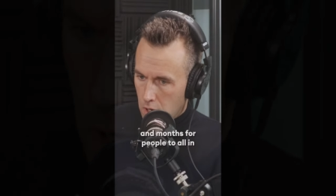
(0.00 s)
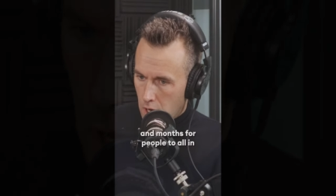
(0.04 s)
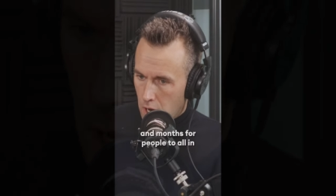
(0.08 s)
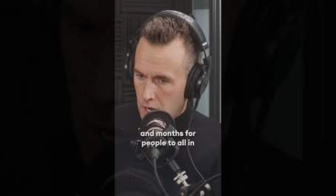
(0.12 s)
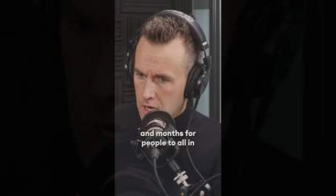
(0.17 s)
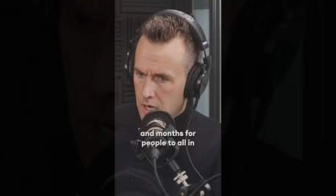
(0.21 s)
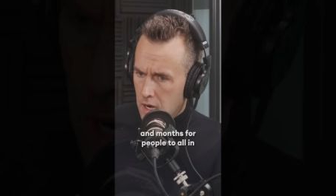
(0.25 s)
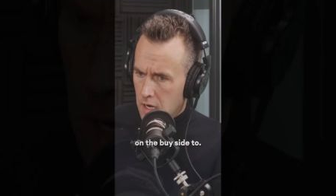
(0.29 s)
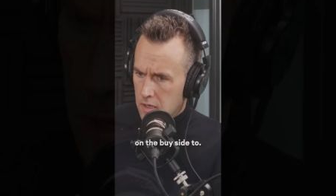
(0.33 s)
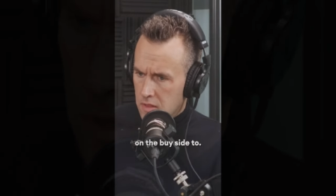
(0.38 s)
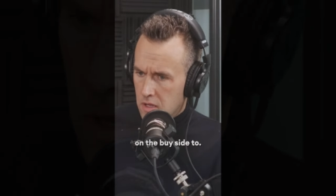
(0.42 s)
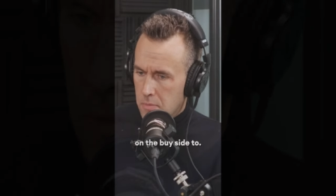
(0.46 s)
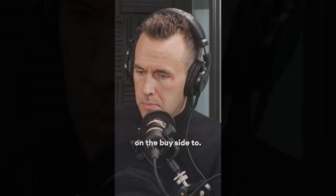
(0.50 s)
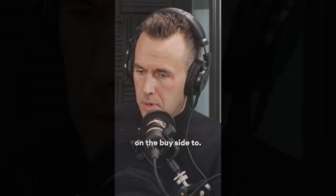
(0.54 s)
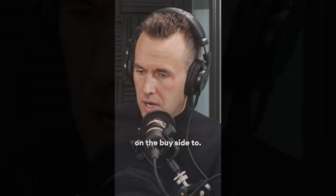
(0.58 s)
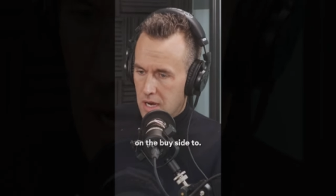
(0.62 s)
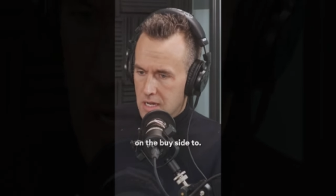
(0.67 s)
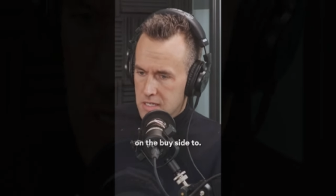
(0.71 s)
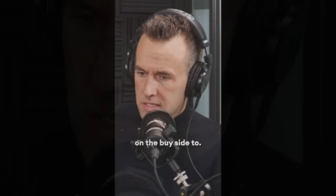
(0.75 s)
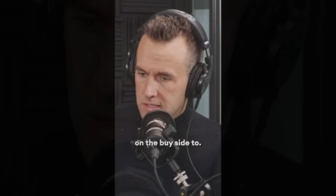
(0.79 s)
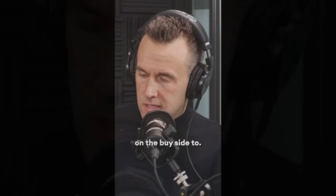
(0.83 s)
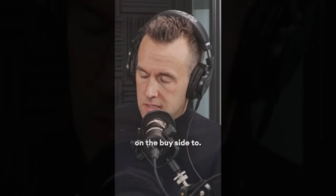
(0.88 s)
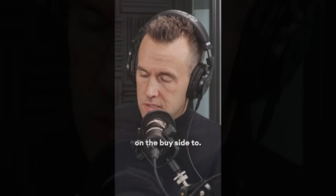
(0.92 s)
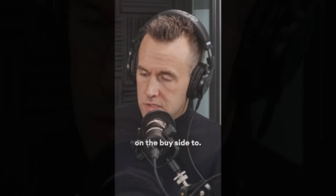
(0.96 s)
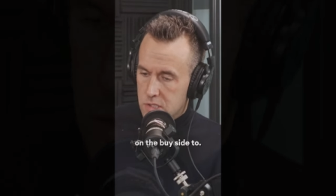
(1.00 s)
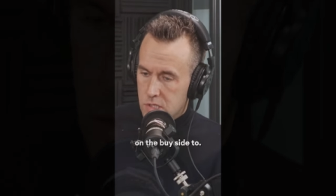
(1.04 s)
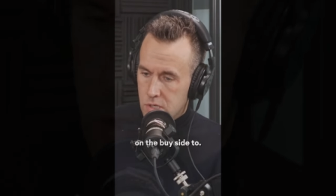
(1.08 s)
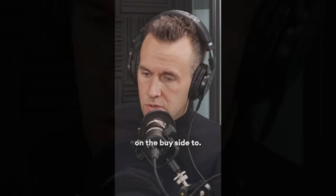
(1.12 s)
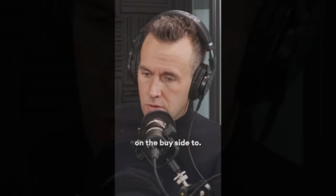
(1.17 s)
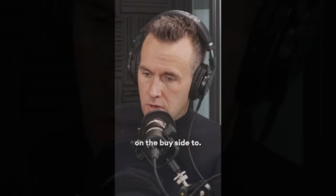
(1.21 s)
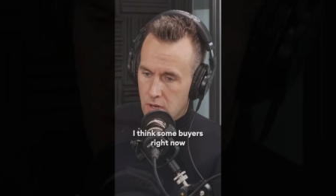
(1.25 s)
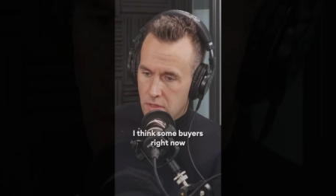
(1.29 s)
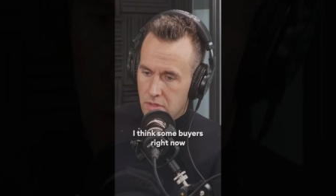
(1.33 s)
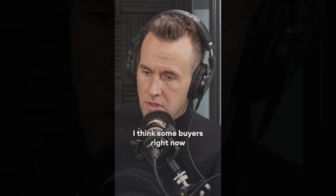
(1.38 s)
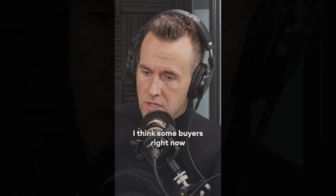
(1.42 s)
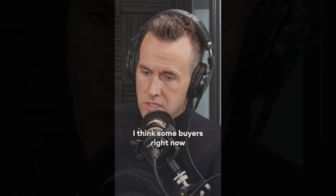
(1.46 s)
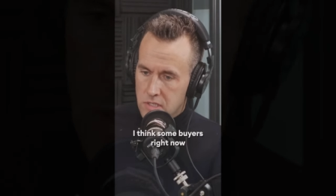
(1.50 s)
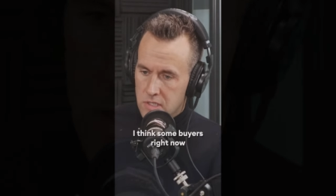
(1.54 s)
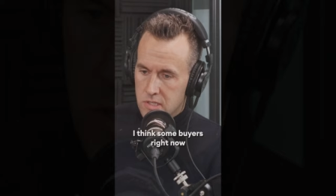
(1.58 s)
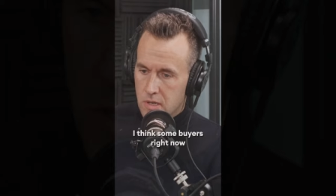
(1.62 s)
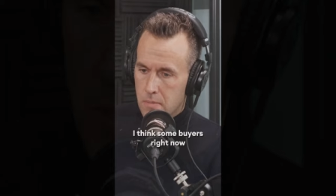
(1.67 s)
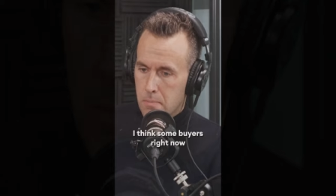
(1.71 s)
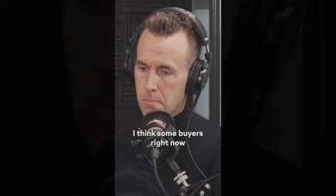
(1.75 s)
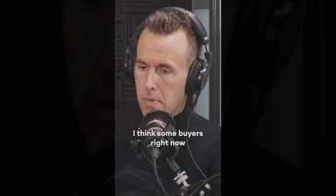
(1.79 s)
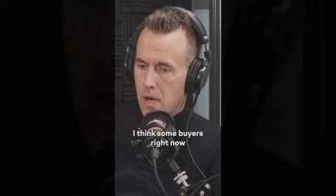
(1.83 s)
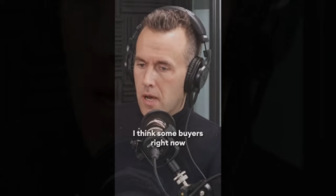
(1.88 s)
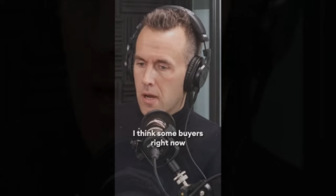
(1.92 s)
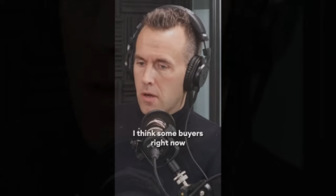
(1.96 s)
and on the buy side too, I think
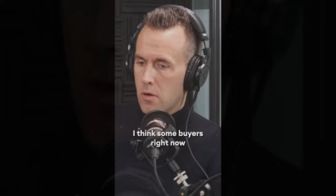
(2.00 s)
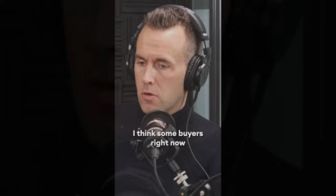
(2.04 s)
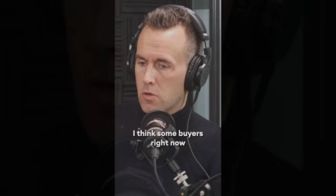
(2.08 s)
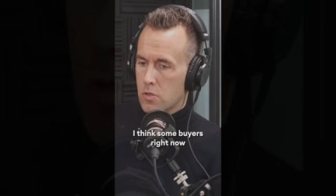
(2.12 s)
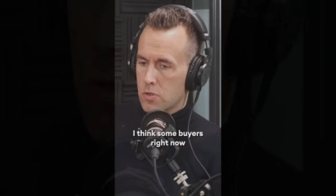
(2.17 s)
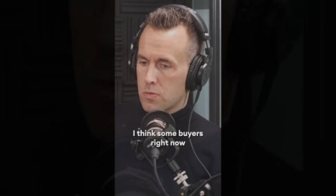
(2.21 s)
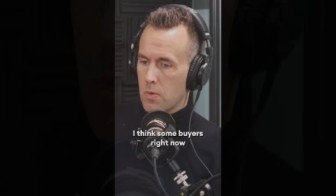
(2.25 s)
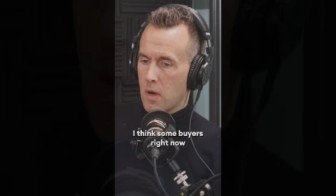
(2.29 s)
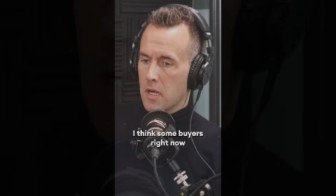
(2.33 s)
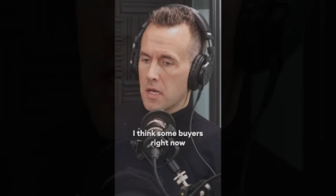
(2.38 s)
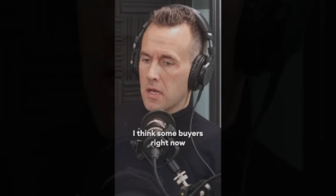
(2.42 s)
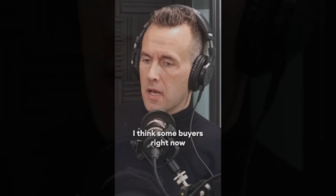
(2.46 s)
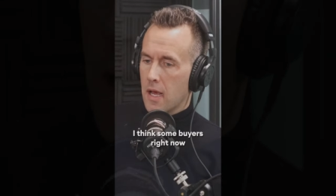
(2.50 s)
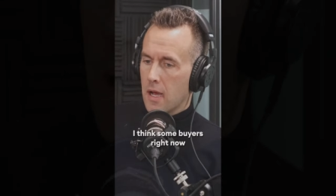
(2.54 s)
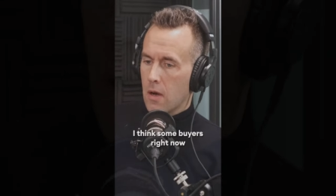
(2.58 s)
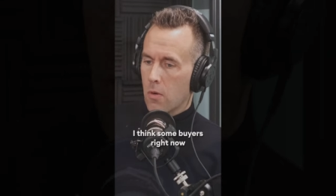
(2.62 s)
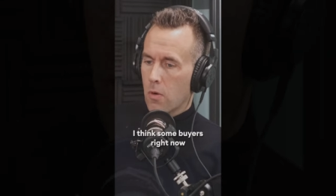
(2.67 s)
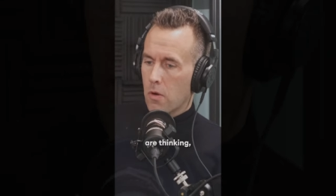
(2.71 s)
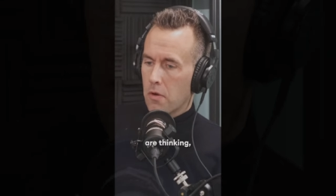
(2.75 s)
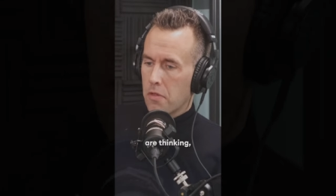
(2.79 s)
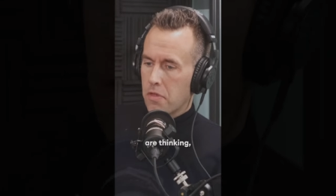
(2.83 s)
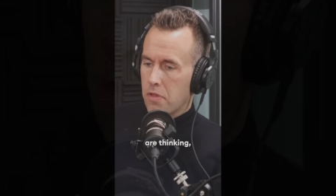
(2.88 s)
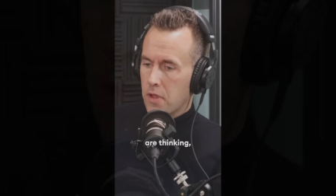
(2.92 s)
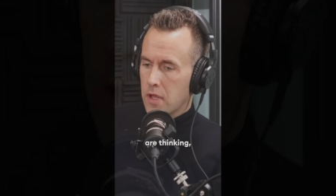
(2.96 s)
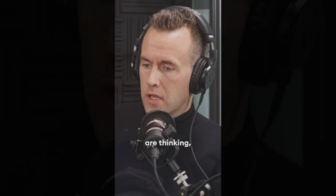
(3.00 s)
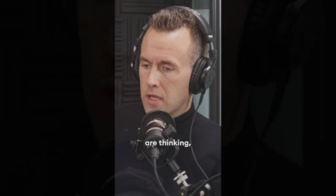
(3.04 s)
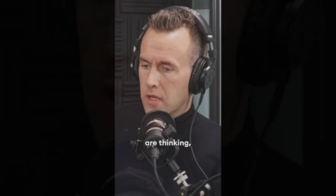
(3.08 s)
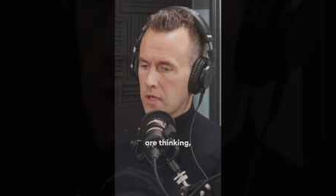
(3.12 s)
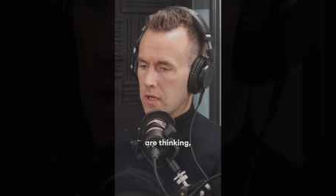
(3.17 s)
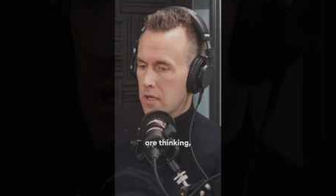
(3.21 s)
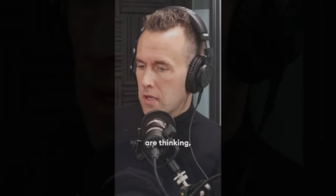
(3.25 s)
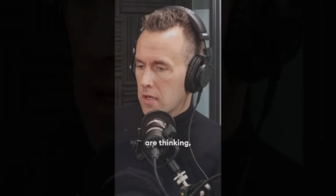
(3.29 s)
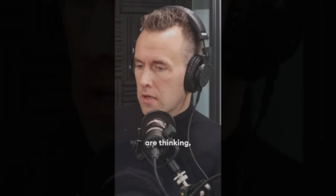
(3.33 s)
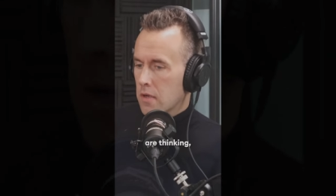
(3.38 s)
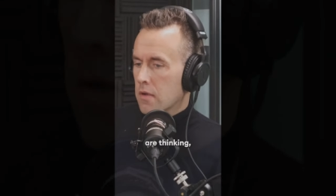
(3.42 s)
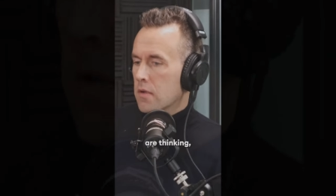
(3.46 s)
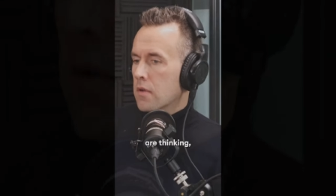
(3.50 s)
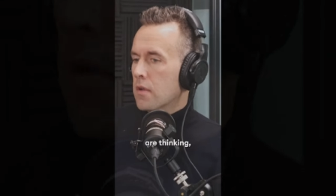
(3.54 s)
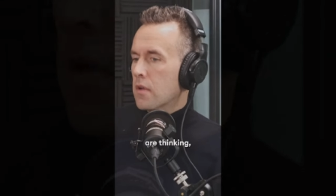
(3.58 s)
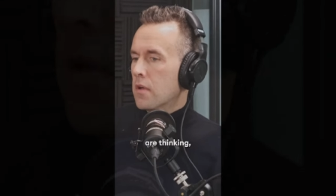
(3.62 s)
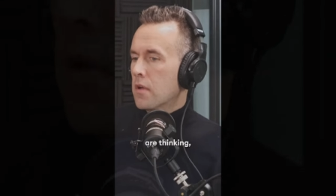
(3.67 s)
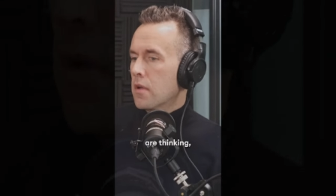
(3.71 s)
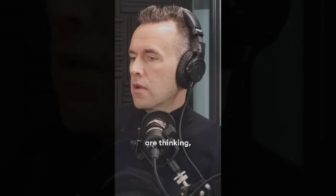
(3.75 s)
some buyers right now are thinking,